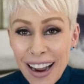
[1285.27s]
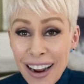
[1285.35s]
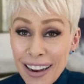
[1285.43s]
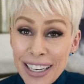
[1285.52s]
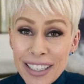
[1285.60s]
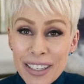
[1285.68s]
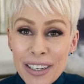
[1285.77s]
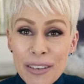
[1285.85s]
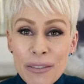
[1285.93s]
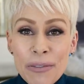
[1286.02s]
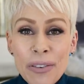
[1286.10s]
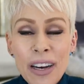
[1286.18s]
Kind
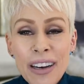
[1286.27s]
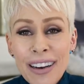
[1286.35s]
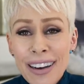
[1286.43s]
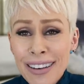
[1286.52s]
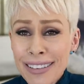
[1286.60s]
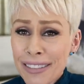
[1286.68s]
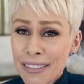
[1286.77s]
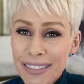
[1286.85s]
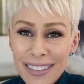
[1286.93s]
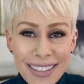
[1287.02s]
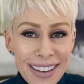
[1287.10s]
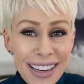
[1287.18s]
of,
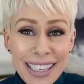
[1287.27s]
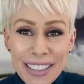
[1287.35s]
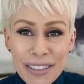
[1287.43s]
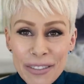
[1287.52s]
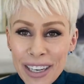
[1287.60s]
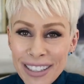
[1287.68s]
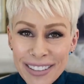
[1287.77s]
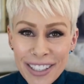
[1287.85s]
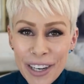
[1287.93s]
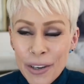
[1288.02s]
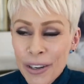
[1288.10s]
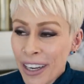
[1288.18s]
I don't
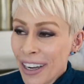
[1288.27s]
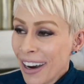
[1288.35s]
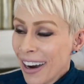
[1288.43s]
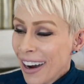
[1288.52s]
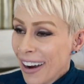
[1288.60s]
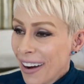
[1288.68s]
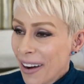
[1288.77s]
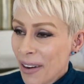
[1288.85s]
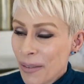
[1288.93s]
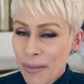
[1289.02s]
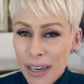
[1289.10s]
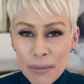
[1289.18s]
know.
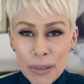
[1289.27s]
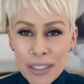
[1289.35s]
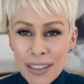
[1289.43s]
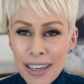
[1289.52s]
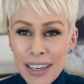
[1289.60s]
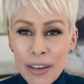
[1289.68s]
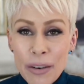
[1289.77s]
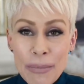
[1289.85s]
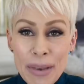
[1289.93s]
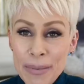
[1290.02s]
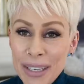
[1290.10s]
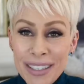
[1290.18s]
I'm just kind of
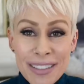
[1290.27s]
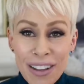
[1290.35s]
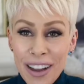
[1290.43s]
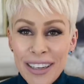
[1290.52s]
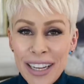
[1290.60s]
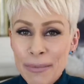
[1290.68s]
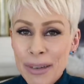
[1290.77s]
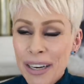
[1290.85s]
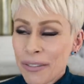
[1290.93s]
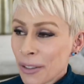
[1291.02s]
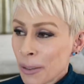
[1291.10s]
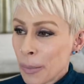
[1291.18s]
going, maybe he's not named
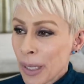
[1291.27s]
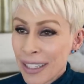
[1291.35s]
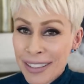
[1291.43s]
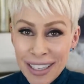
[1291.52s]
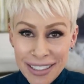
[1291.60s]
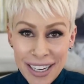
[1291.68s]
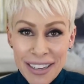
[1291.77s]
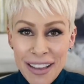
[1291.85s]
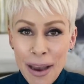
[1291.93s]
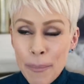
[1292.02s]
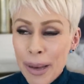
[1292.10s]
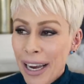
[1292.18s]
after a bug. I take
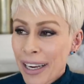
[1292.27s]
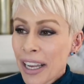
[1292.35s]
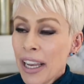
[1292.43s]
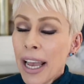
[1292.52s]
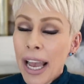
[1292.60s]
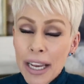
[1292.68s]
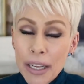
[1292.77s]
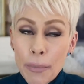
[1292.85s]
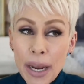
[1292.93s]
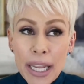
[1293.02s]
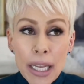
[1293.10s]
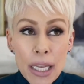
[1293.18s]
that back.
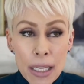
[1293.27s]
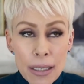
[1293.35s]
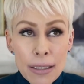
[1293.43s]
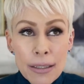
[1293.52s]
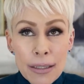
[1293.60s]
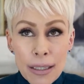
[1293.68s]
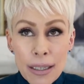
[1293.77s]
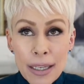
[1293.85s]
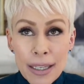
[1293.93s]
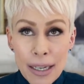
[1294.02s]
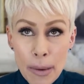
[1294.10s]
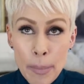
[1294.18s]
Anyway, he's
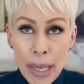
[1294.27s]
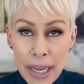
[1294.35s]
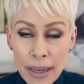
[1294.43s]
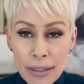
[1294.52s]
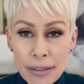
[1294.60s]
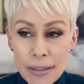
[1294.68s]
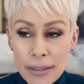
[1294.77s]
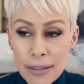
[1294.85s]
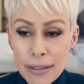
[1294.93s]
in a band.